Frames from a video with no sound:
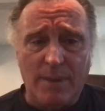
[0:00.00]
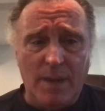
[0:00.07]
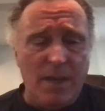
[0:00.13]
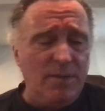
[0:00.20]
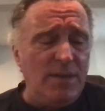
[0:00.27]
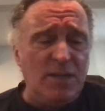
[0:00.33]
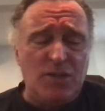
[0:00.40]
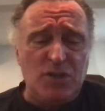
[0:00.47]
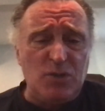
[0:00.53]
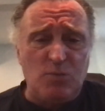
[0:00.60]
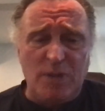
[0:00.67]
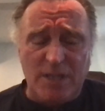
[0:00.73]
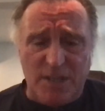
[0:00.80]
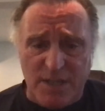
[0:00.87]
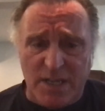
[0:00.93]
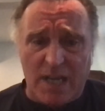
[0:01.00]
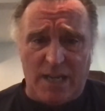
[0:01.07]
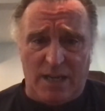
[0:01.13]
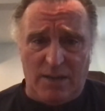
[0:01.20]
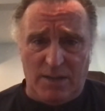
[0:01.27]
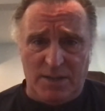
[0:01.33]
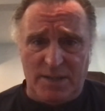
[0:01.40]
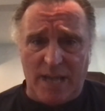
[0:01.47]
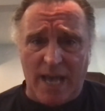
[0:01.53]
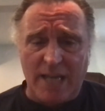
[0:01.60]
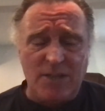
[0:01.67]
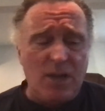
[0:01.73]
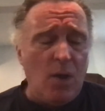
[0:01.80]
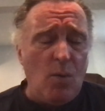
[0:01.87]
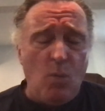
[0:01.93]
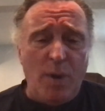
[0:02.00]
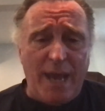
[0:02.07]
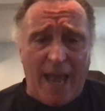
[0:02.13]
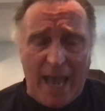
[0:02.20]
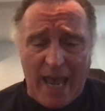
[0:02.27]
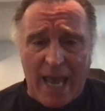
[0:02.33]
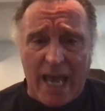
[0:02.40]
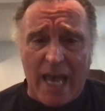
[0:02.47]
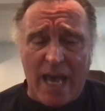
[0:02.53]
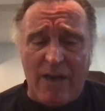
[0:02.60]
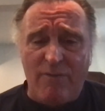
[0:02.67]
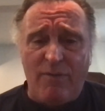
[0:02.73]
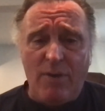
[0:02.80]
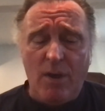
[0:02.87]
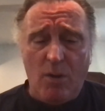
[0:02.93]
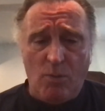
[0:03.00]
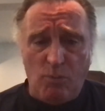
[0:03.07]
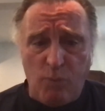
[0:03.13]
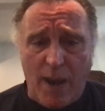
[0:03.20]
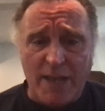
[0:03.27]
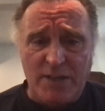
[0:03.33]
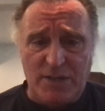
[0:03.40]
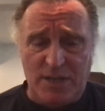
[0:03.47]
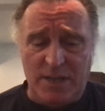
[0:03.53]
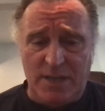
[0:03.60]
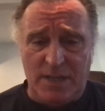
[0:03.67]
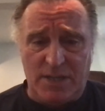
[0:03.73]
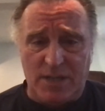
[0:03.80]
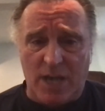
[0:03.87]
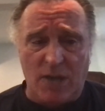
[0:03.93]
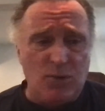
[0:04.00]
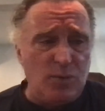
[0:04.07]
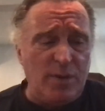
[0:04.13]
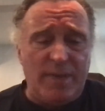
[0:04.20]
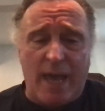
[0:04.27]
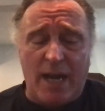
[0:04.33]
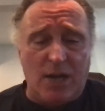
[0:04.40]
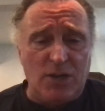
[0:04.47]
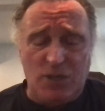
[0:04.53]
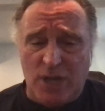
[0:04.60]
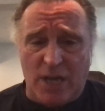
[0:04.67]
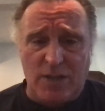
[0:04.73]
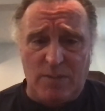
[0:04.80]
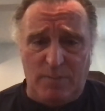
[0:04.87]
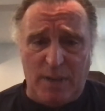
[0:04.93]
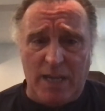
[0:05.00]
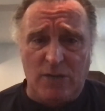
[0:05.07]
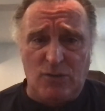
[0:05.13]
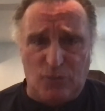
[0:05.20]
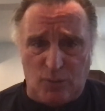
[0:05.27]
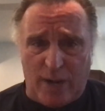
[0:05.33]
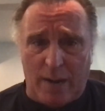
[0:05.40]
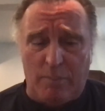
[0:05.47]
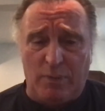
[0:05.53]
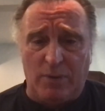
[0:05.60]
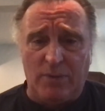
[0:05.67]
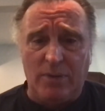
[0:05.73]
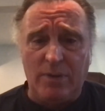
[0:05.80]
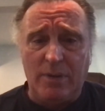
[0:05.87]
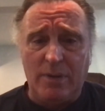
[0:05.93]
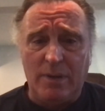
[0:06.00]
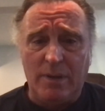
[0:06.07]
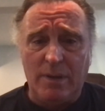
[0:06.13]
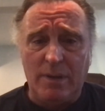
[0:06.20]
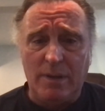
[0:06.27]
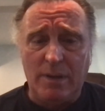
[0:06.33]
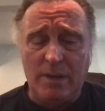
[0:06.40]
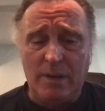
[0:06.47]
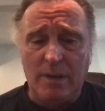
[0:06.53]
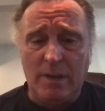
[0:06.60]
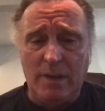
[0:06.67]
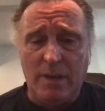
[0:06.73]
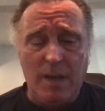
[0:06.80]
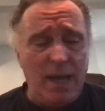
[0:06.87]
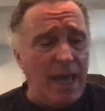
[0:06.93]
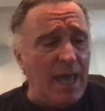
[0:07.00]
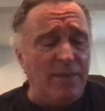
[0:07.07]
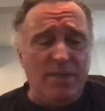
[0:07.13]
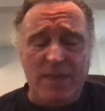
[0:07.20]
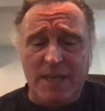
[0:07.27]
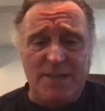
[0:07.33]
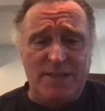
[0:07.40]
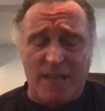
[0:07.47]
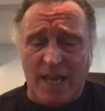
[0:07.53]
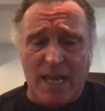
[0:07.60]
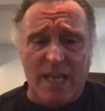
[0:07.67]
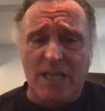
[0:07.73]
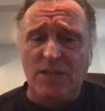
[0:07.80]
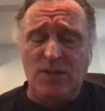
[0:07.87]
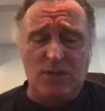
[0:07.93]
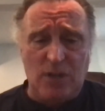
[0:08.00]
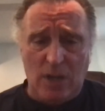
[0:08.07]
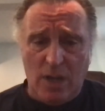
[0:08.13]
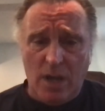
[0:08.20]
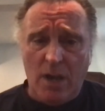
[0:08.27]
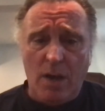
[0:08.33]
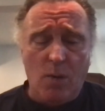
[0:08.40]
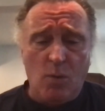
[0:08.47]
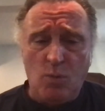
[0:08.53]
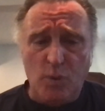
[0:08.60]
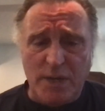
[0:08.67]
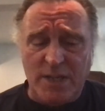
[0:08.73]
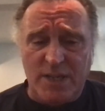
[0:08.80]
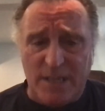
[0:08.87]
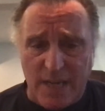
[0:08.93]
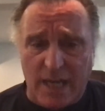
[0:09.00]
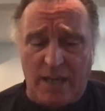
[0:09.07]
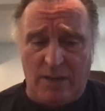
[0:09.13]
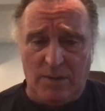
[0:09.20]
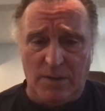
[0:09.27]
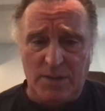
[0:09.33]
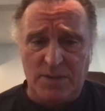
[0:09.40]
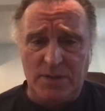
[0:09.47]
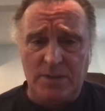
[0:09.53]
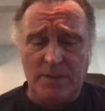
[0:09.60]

This is ridiculous, guys. We have rights in this country that are just being trampled. And this is ridiculous.